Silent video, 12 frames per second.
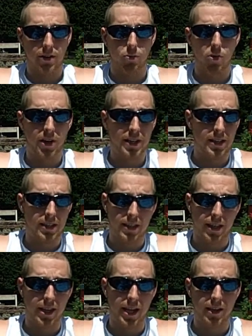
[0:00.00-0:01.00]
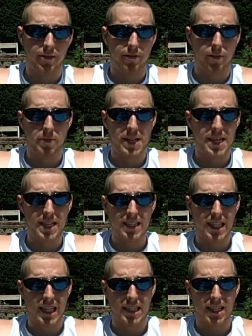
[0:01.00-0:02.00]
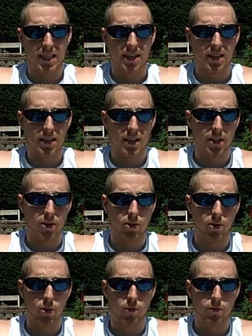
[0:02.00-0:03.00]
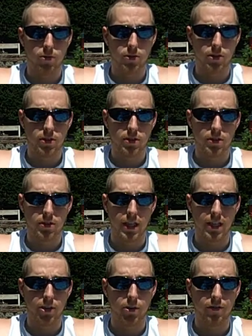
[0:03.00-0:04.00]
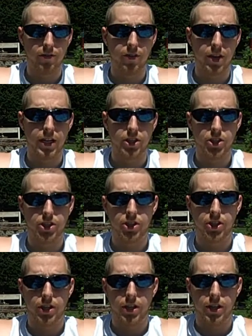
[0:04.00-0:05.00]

The one thing for me is that Grove was he couldn't finish